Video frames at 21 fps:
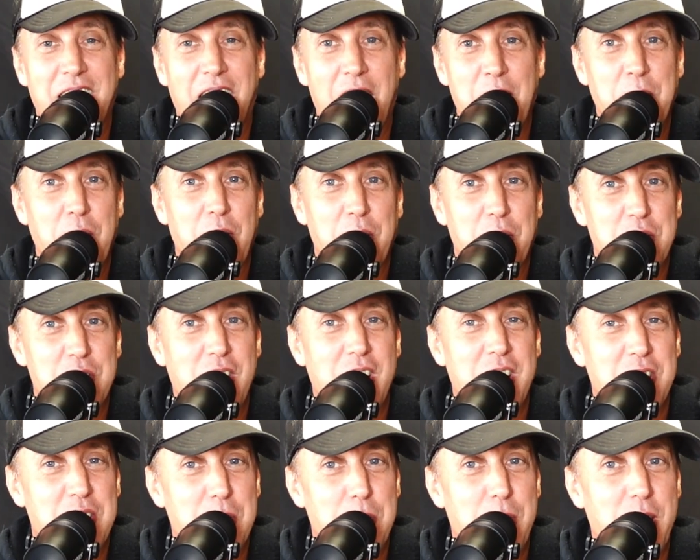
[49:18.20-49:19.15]
I'm not going to say
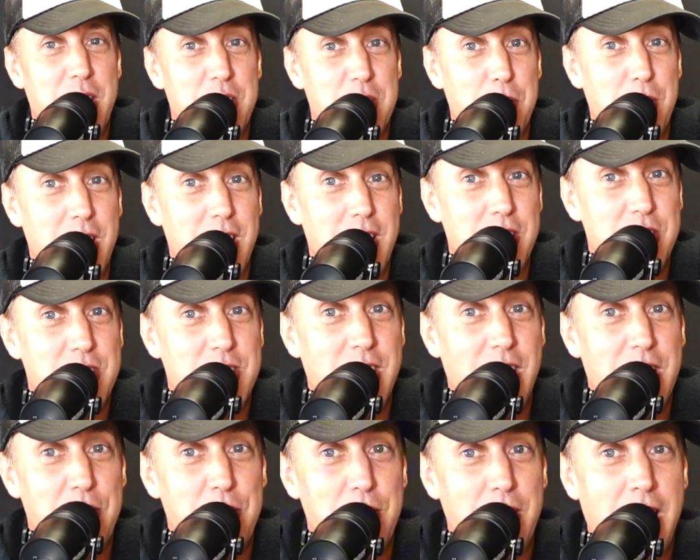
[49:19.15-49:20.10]
it's the best, but it
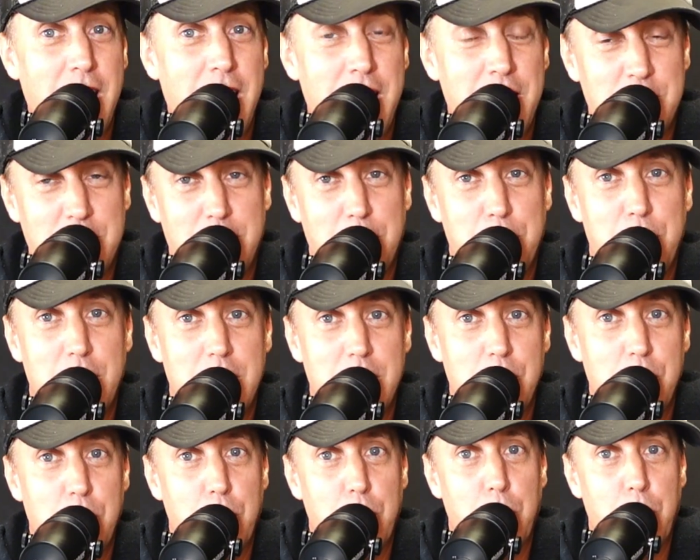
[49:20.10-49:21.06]
definitely has to
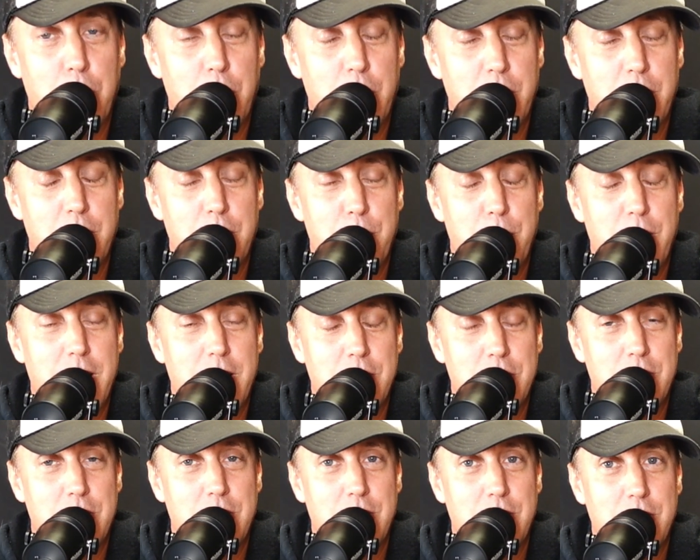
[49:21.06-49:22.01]
be one of the
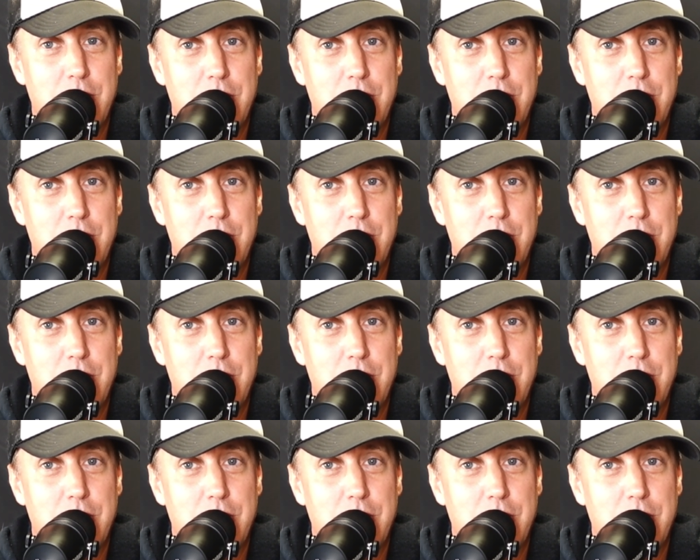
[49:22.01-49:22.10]
best.